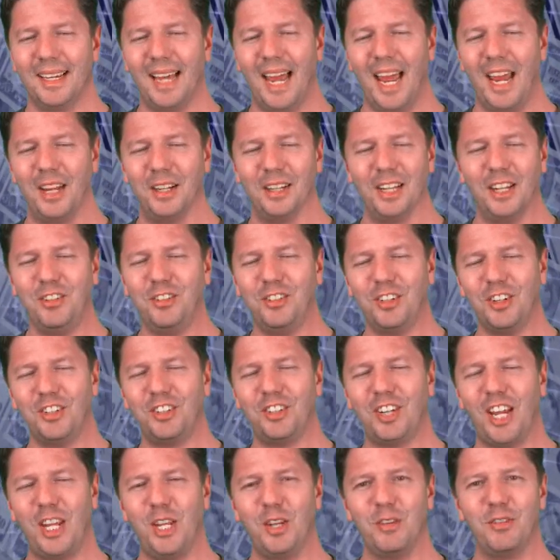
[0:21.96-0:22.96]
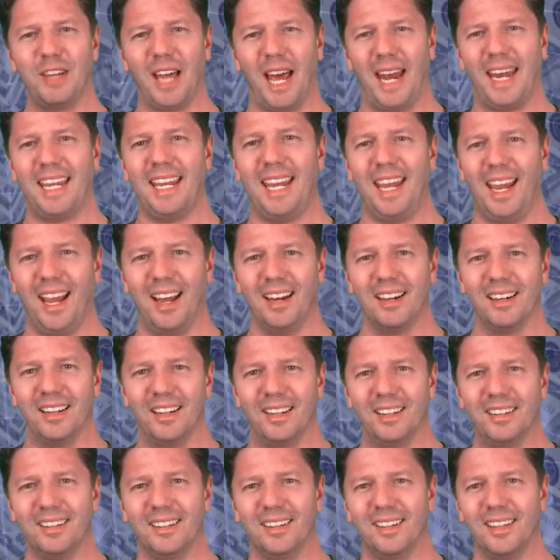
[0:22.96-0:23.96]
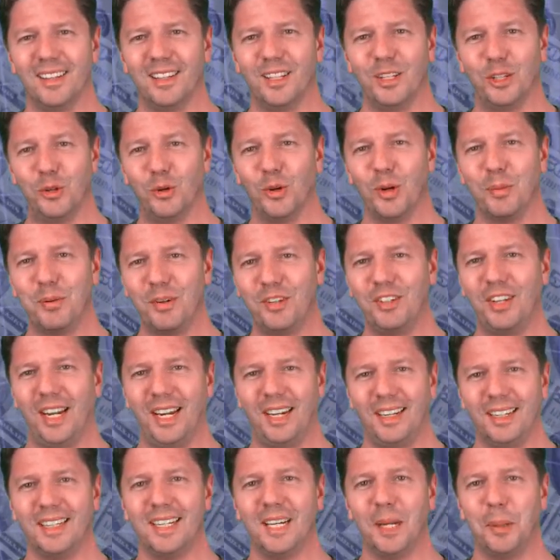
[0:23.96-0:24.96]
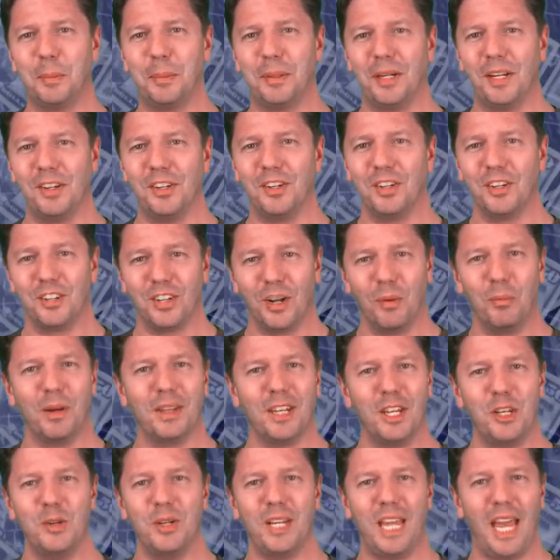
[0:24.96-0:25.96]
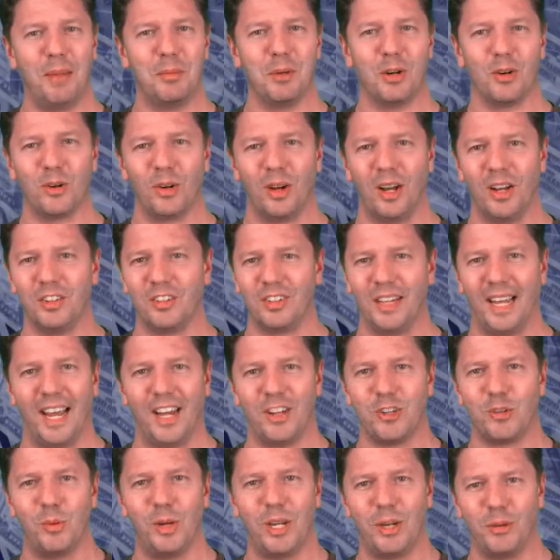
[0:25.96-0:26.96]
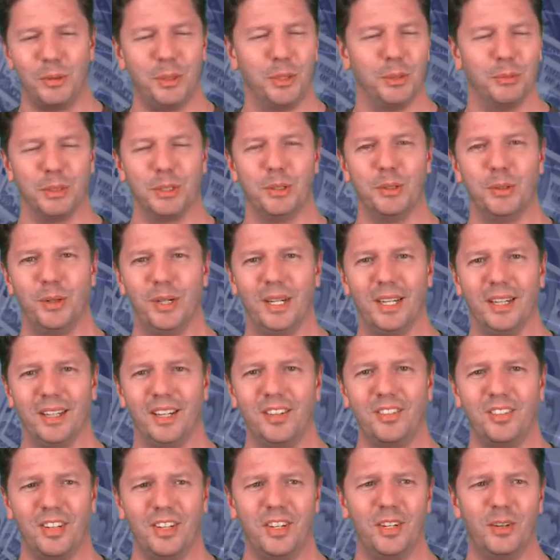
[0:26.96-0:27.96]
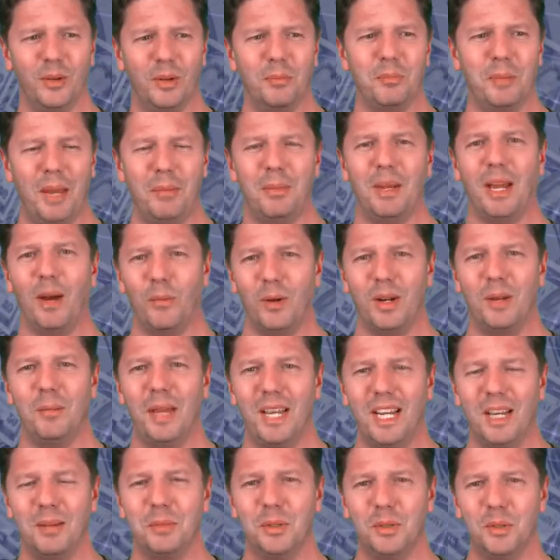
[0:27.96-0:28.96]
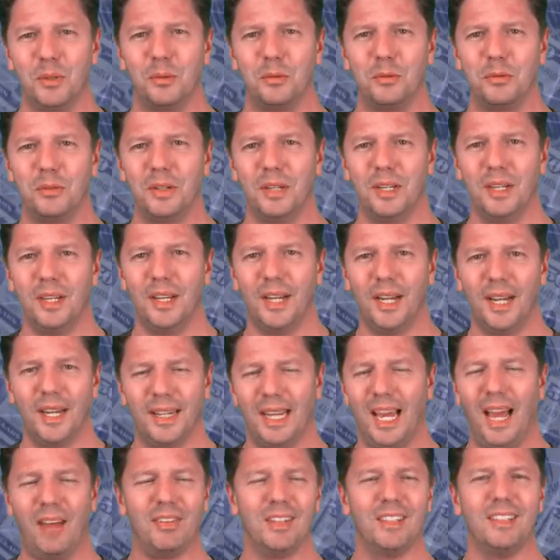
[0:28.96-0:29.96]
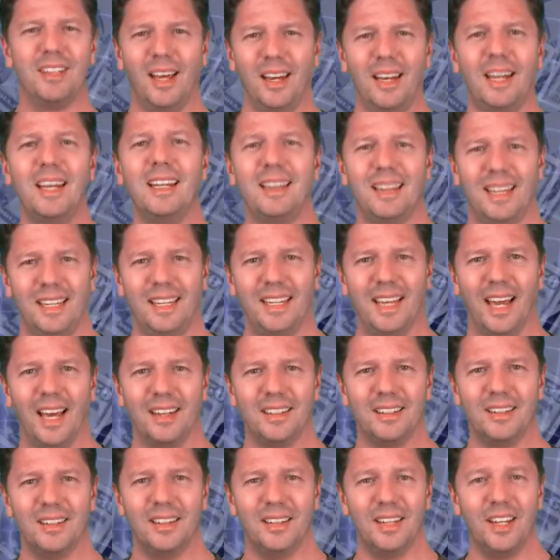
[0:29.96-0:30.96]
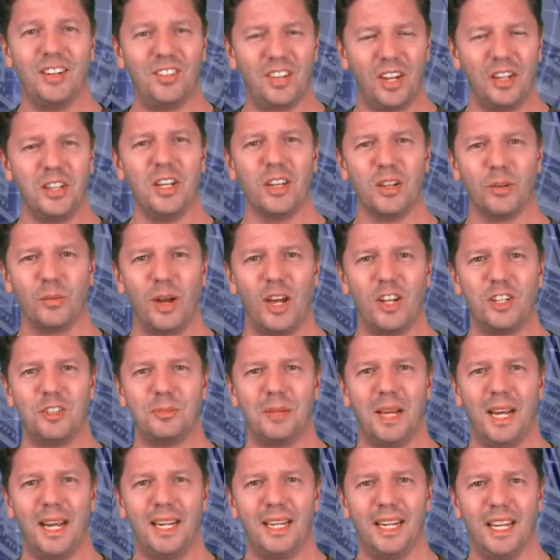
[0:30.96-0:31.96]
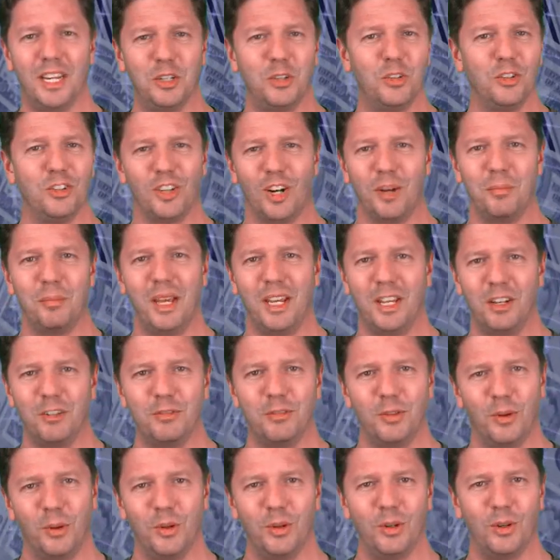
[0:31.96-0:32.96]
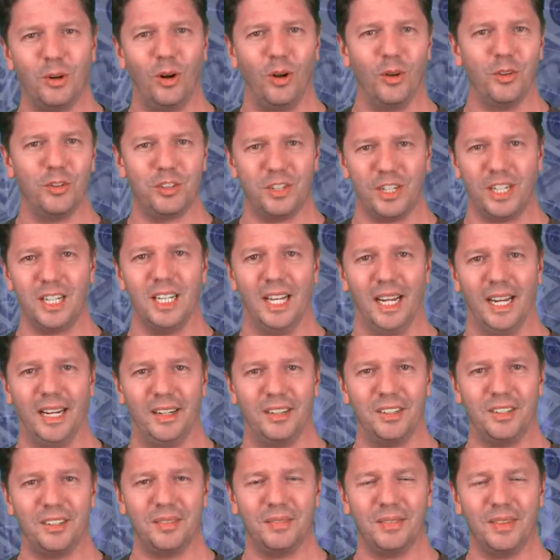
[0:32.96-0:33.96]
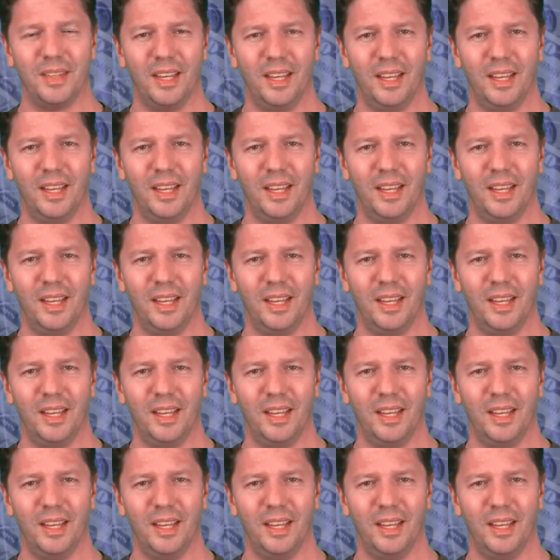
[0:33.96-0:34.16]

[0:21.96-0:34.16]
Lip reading: Hey, let's just say you've got a candidate that you're presenting to companies, someone that you came across last week when you're recruiting, and they said, you know what, maybe I want to make a move. They haven't done anything yet. They send you the resume and you start making phone calls to clients.